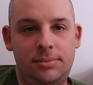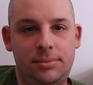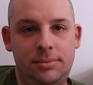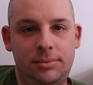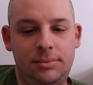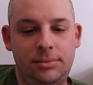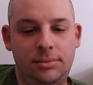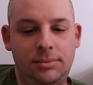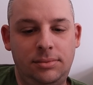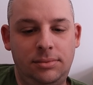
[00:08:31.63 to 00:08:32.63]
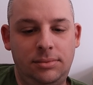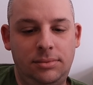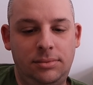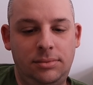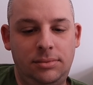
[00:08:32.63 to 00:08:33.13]

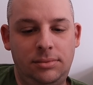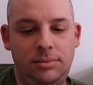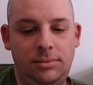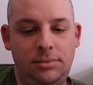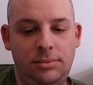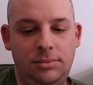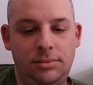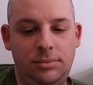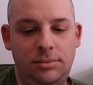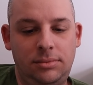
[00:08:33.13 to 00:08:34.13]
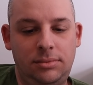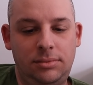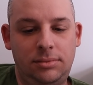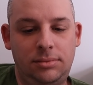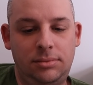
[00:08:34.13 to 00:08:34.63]

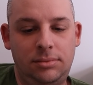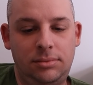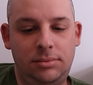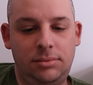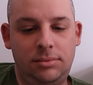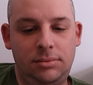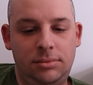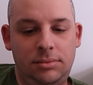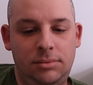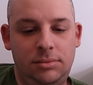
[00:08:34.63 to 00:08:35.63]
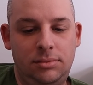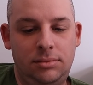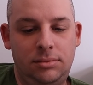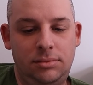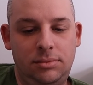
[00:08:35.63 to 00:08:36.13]

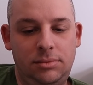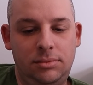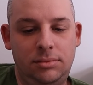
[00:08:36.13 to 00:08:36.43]
[no speech]